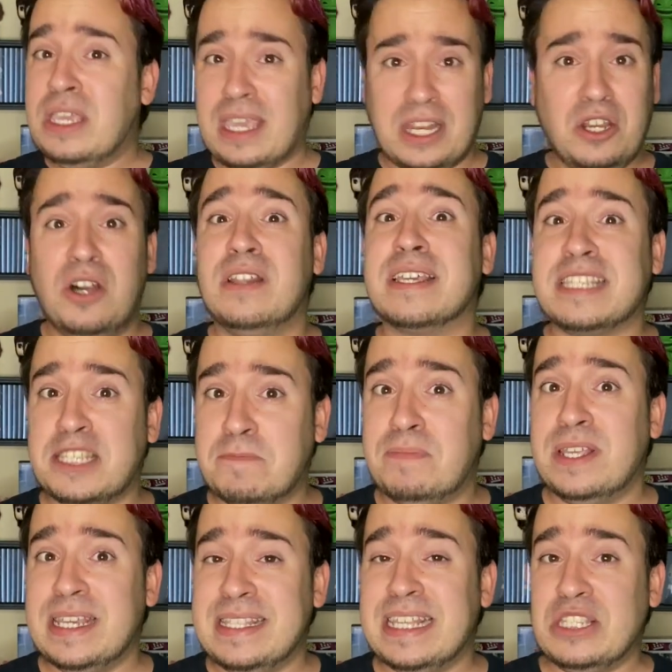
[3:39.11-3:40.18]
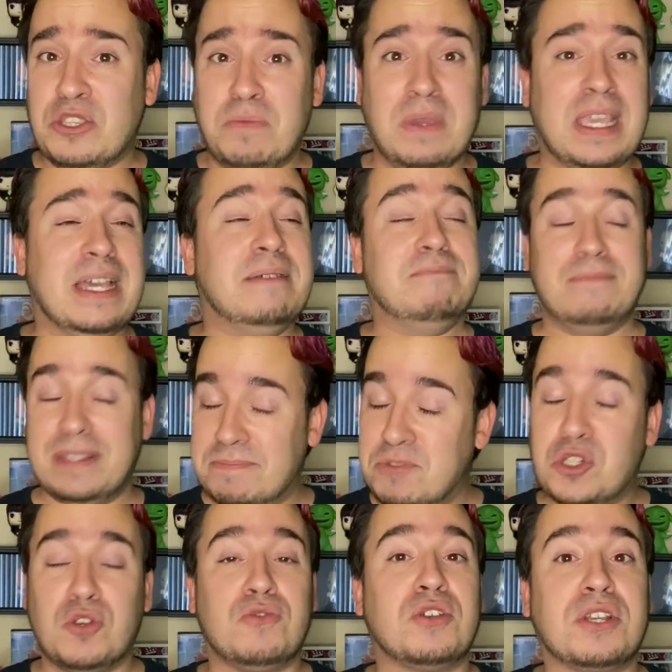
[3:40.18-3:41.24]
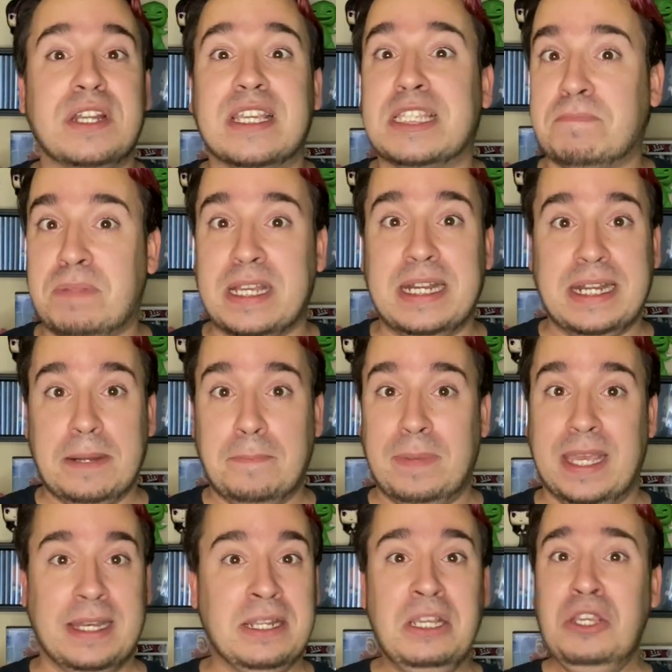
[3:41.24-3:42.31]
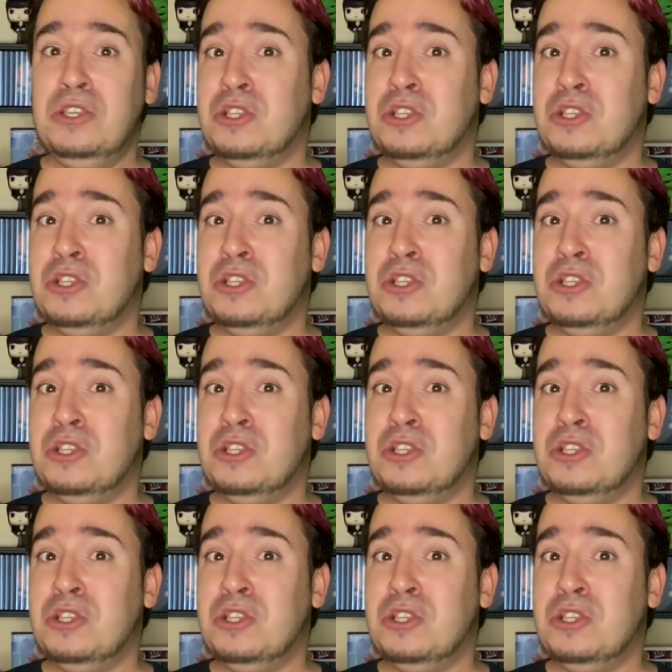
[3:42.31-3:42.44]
Can y'all explain that to me? I'm sure they're going to explain it a bit.